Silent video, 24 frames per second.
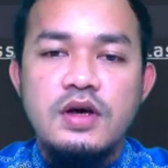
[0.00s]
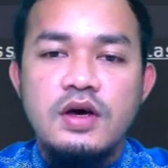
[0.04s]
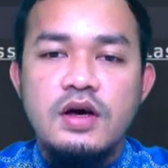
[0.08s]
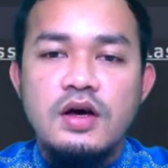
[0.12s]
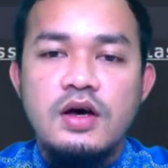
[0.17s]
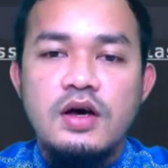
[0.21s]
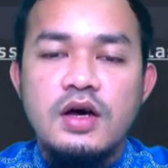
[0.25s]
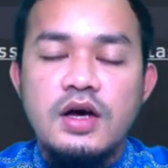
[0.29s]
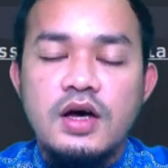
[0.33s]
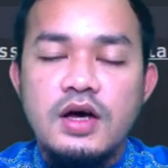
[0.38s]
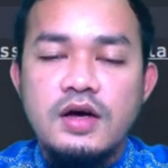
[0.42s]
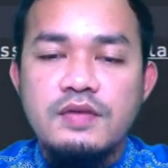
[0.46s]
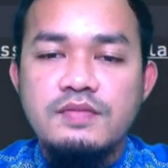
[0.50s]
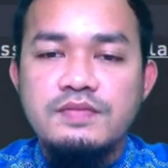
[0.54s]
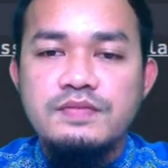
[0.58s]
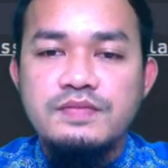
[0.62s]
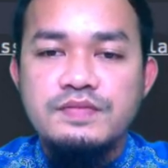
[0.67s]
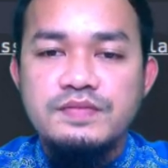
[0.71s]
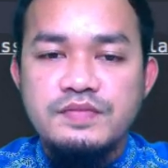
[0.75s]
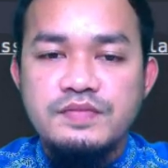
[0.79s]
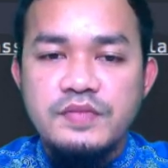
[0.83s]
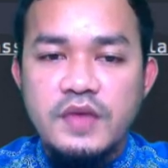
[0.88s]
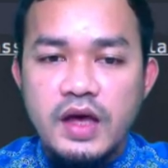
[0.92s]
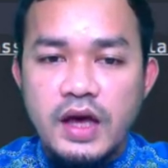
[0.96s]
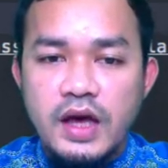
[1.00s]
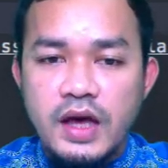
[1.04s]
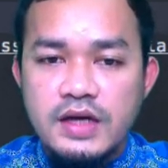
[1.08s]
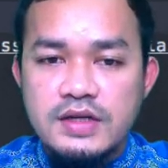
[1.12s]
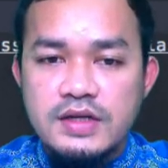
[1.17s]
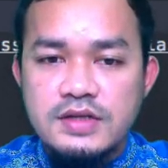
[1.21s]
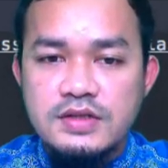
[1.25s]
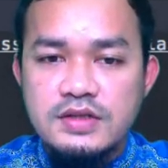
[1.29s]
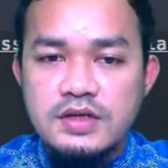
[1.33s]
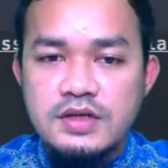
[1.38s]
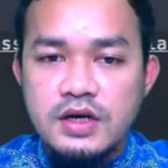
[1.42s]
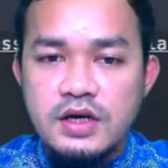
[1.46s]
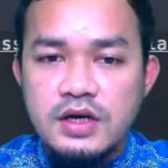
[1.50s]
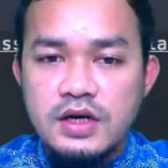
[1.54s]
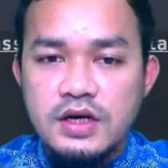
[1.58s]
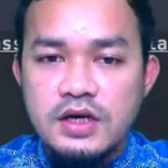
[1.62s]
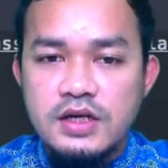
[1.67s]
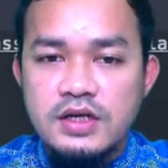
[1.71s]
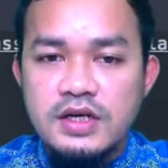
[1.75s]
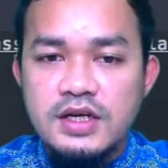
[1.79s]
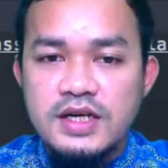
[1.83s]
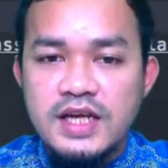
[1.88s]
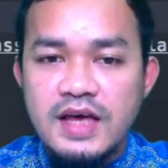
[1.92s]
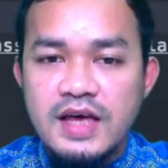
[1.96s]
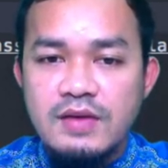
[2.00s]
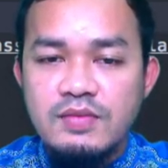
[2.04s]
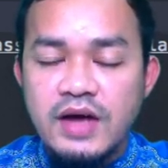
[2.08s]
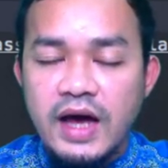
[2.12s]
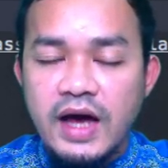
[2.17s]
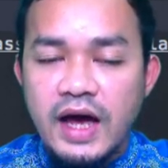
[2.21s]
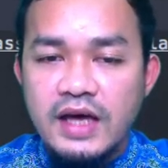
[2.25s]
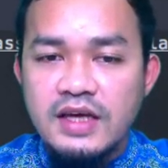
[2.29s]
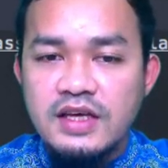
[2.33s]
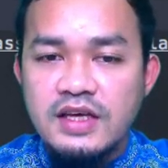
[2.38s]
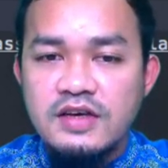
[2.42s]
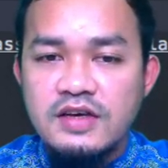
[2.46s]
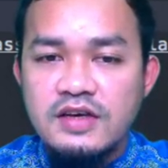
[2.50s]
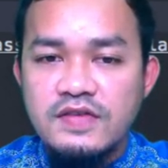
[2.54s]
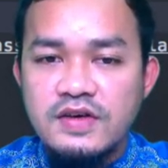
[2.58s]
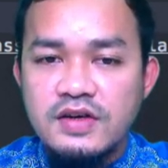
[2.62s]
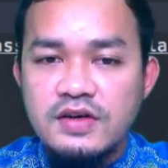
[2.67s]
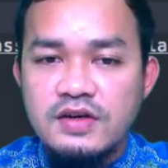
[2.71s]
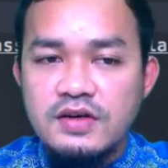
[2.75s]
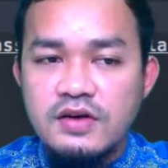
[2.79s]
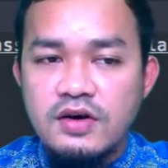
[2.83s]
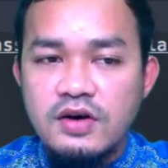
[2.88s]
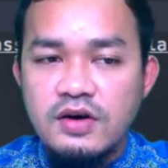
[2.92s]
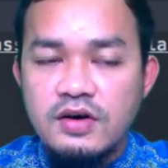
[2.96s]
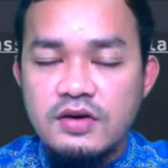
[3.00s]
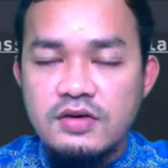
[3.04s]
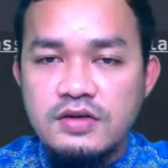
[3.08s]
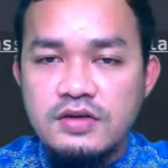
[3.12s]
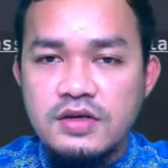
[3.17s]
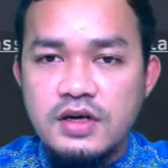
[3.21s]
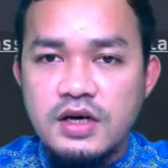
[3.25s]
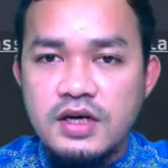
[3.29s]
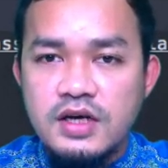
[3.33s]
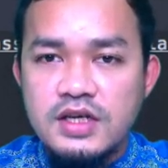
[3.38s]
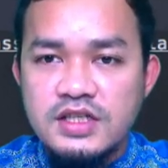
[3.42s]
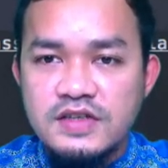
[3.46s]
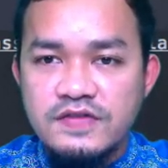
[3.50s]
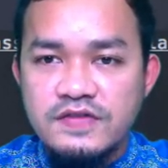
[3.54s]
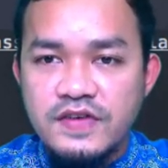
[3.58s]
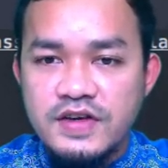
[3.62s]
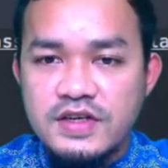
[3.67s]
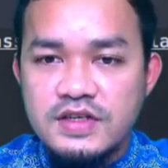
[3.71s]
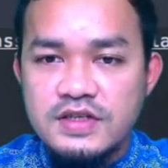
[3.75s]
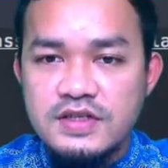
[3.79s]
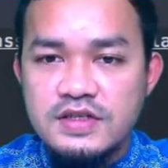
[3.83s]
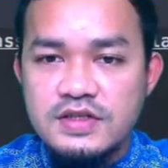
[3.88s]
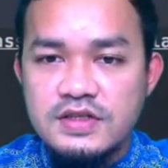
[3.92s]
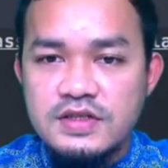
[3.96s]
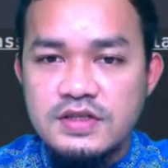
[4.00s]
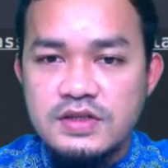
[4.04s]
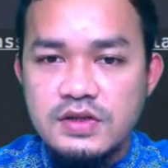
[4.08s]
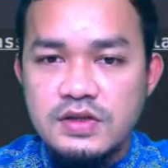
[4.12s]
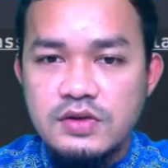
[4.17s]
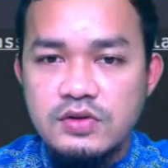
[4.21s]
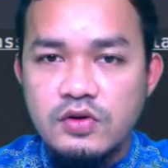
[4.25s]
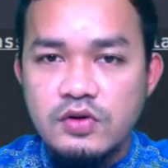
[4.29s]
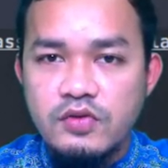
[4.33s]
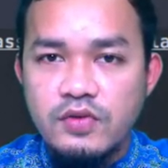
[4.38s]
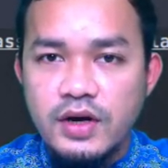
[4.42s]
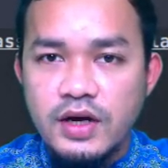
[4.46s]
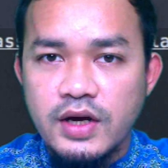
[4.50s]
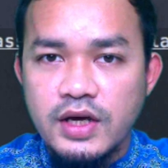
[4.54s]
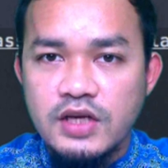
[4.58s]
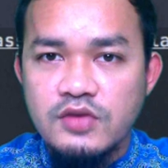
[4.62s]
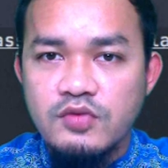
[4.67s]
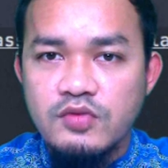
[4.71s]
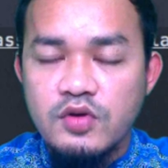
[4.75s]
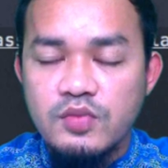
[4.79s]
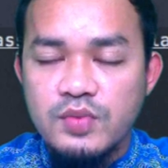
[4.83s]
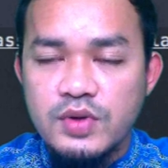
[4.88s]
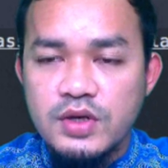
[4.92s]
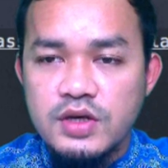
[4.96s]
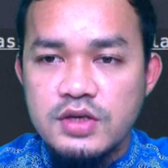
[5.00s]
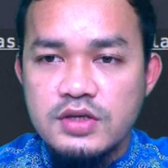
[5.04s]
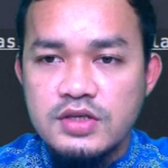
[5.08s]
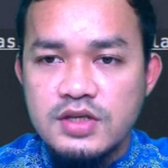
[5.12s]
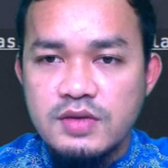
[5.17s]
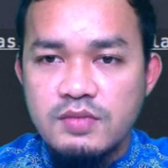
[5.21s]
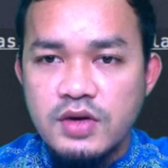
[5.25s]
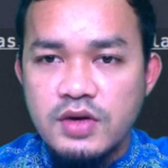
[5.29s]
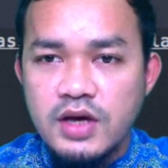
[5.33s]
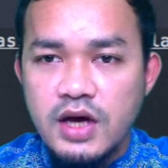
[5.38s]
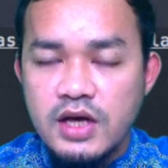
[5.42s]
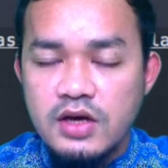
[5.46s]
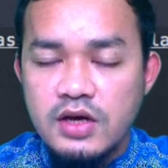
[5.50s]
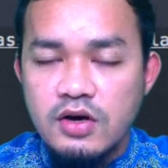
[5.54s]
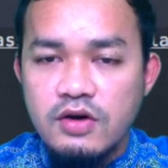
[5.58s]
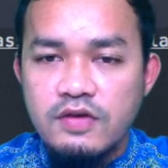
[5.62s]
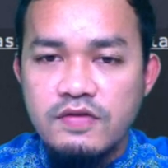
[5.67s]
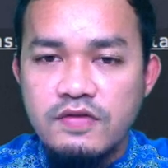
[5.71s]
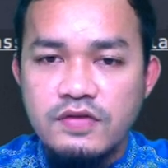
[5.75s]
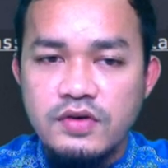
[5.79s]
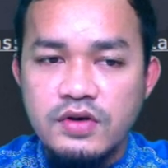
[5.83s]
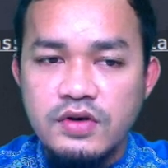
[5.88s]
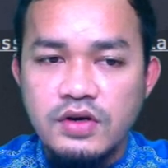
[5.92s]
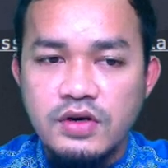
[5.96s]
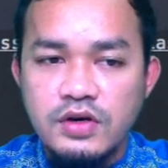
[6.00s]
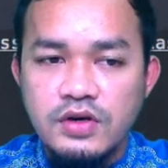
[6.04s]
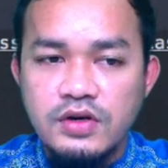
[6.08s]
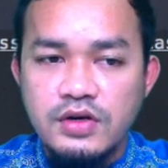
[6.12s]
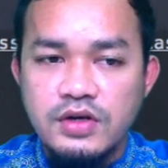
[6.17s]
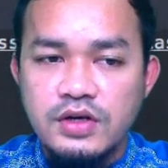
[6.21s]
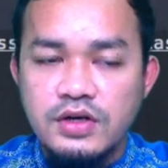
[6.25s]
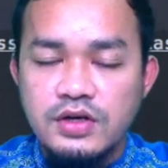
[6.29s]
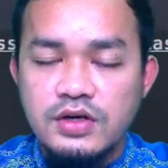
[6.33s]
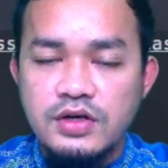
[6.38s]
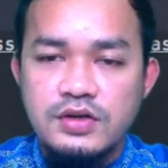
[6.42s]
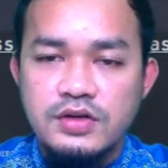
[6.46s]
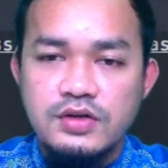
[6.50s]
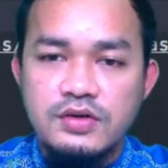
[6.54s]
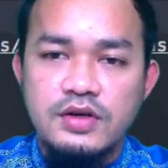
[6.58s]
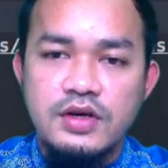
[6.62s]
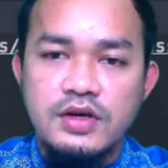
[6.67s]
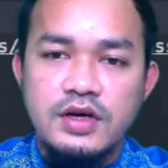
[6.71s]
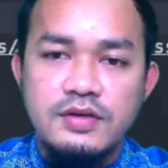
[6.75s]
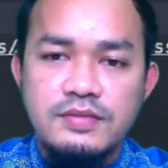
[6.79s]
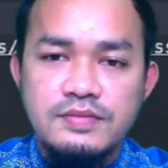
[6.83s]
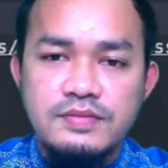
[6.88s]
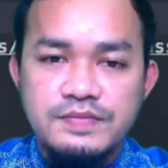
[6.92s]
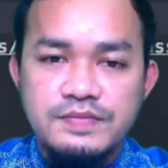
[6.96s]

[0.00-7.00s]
as the name that I given on the interface. Otherwise, it will be some kind of error. Okay.